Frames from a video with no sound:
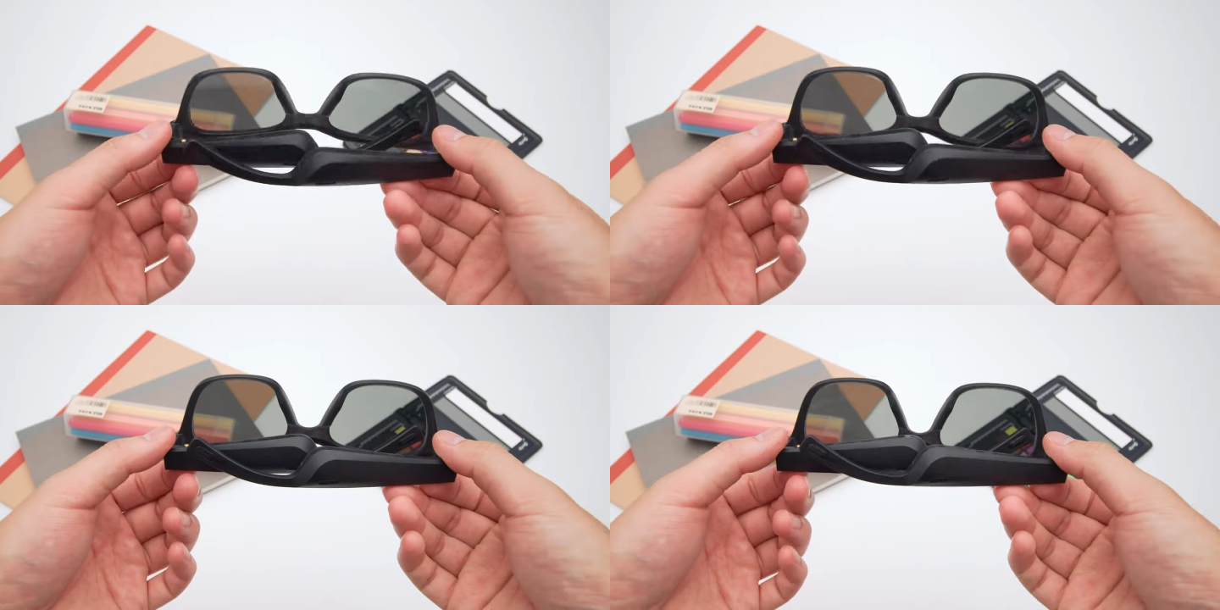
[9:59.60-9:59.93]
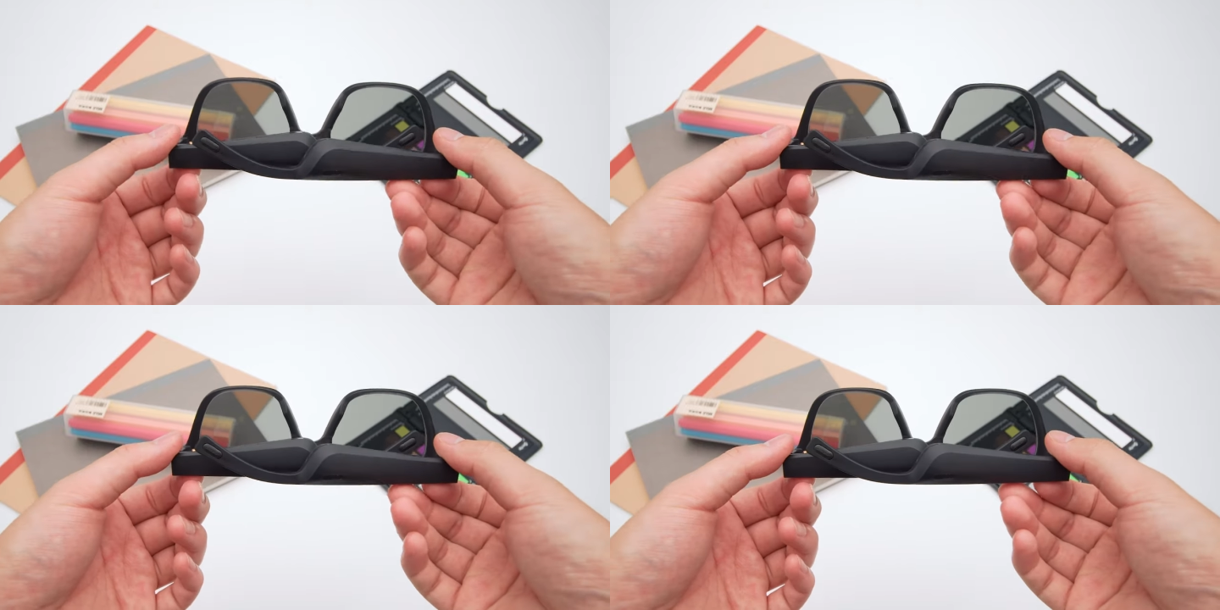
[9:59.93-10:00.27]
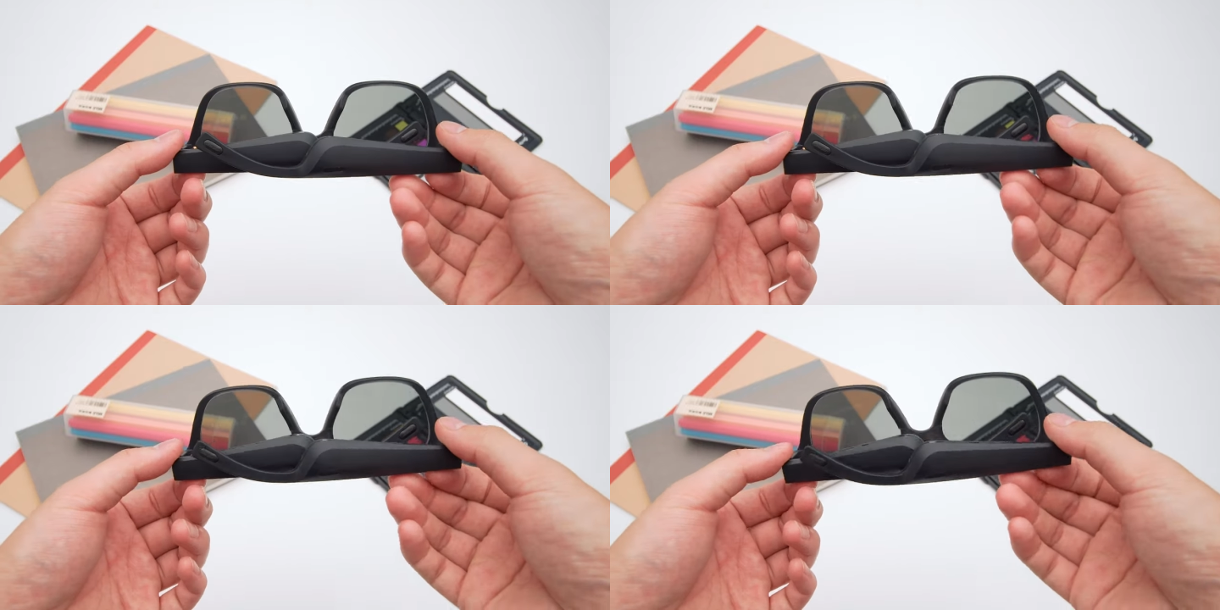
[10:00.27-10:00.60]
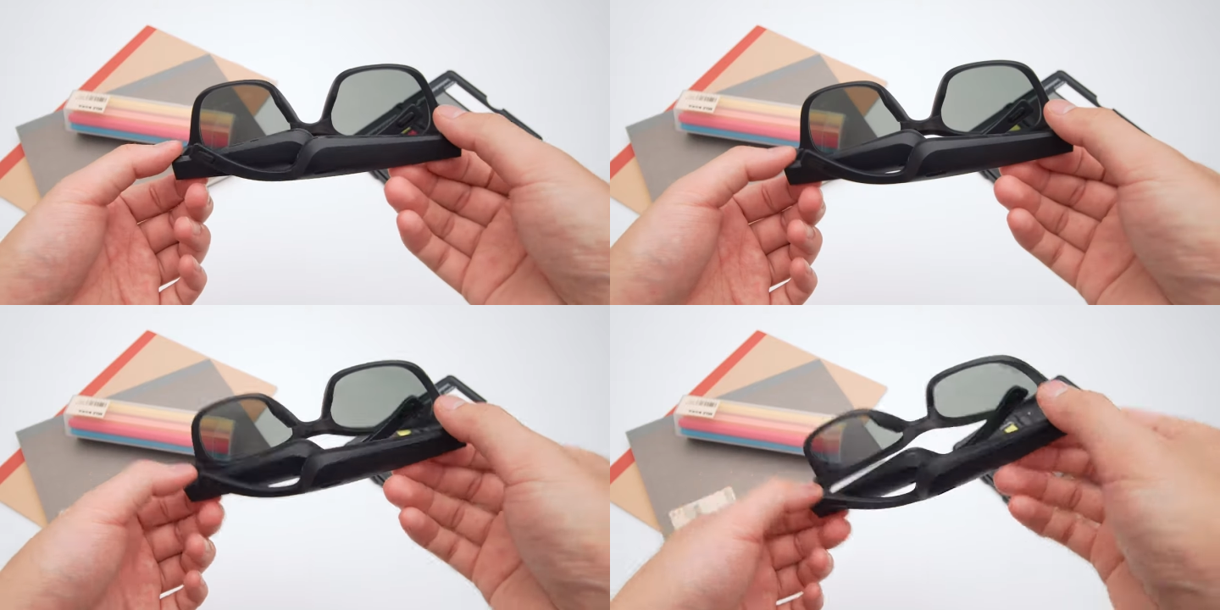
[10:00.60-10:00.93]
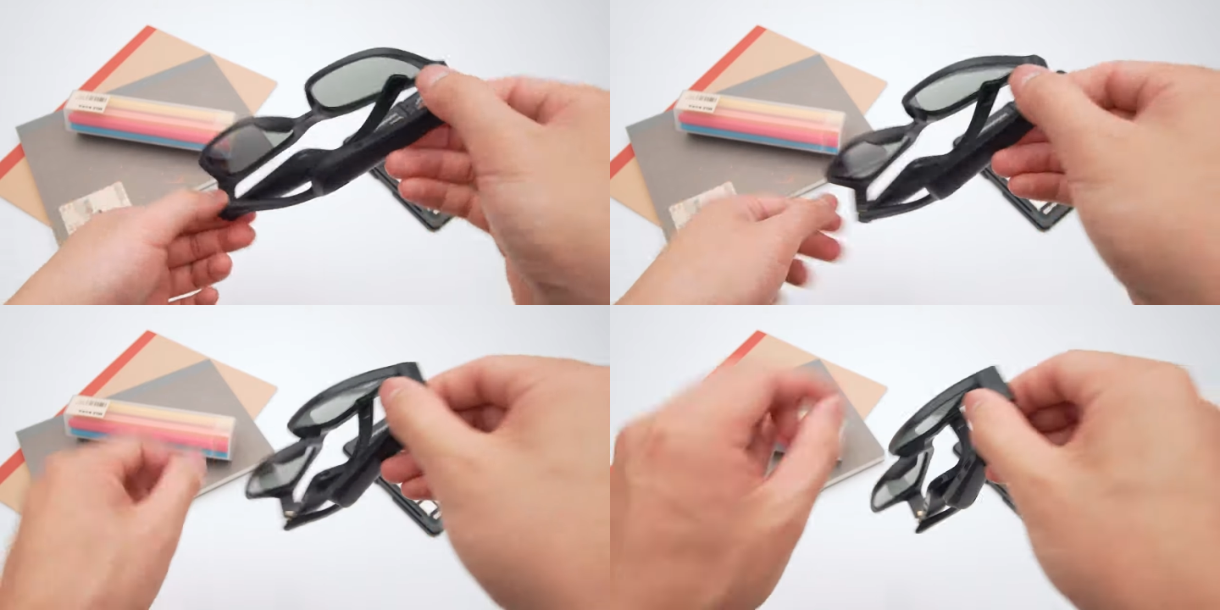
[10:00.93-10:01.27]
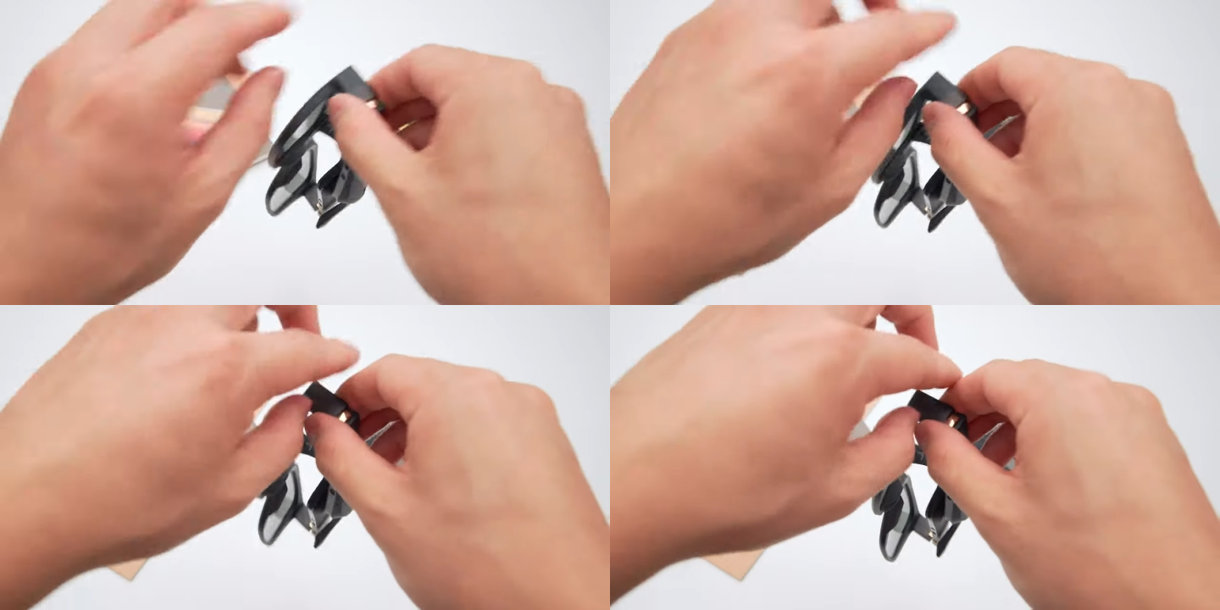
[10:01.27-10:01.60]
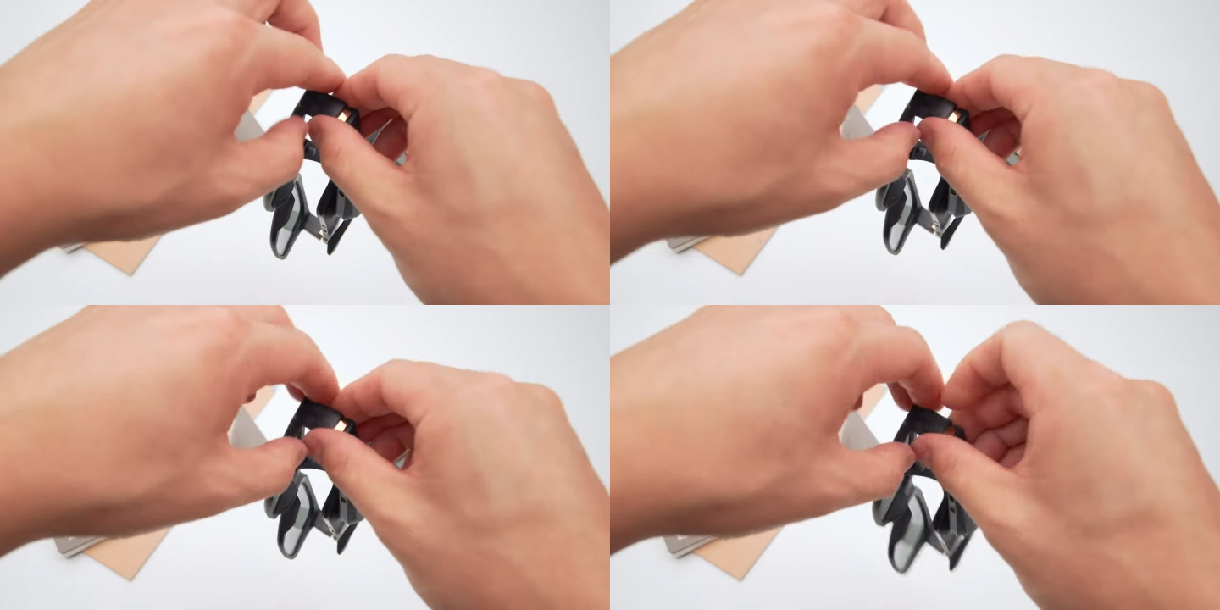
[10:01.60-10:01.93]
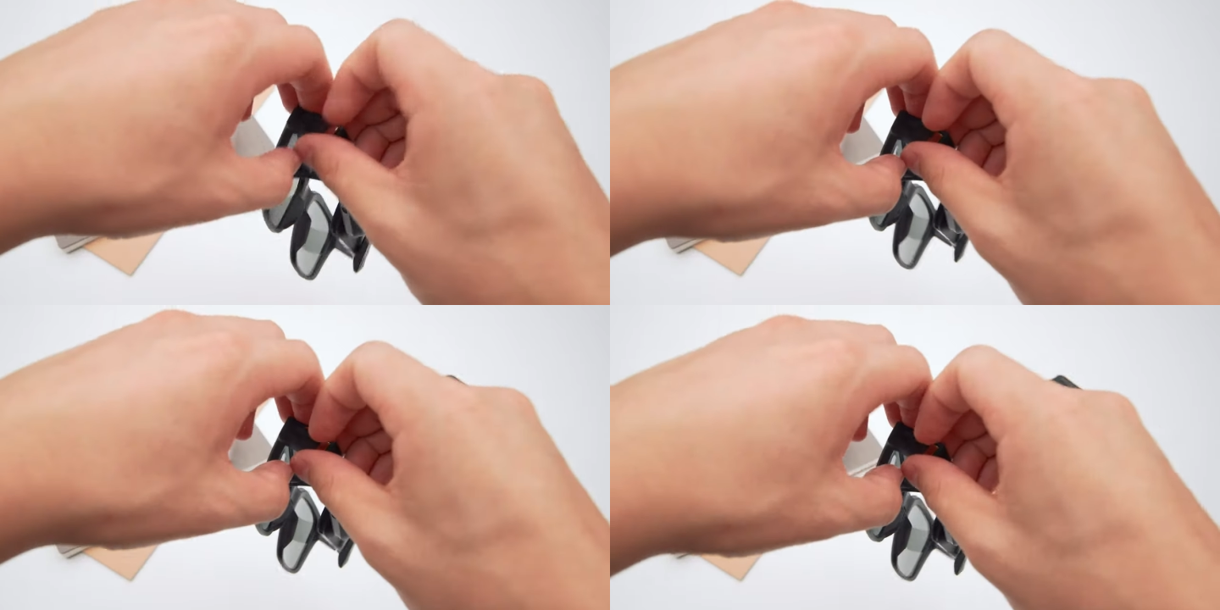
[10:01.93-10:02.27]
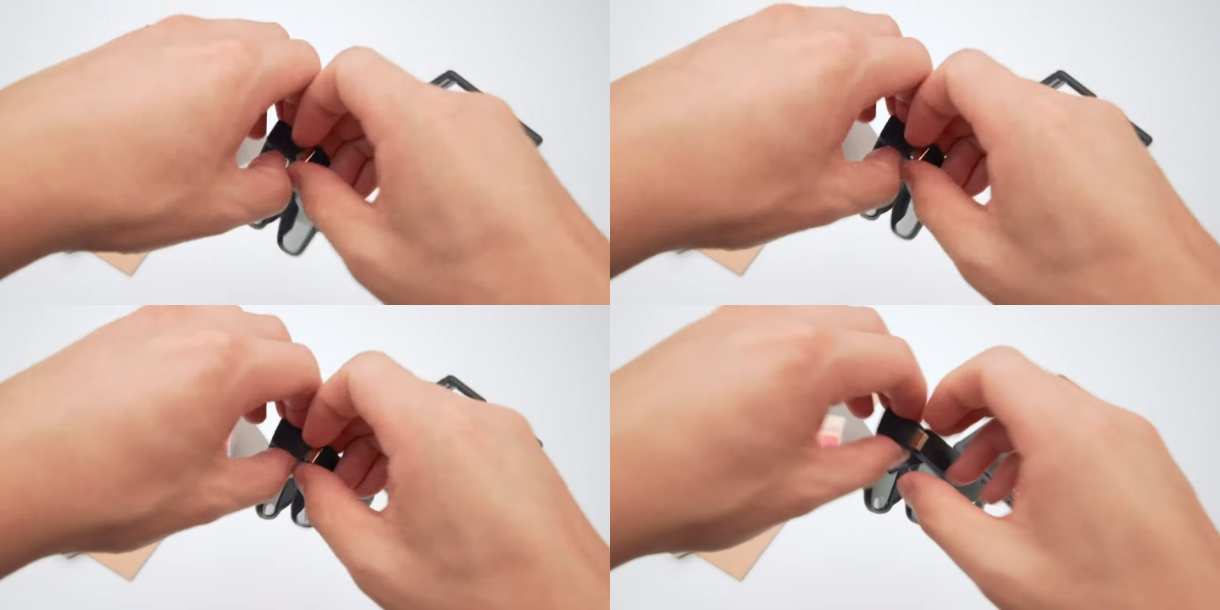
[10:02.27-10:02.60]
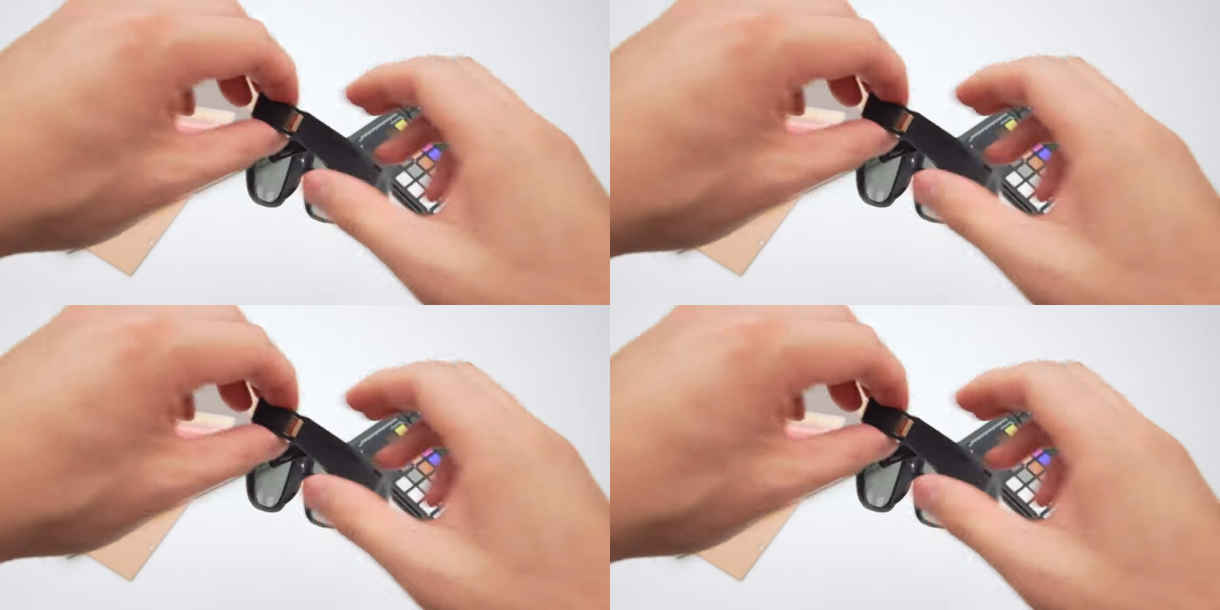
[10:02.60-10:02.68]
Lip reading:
[unreadable: no face in view]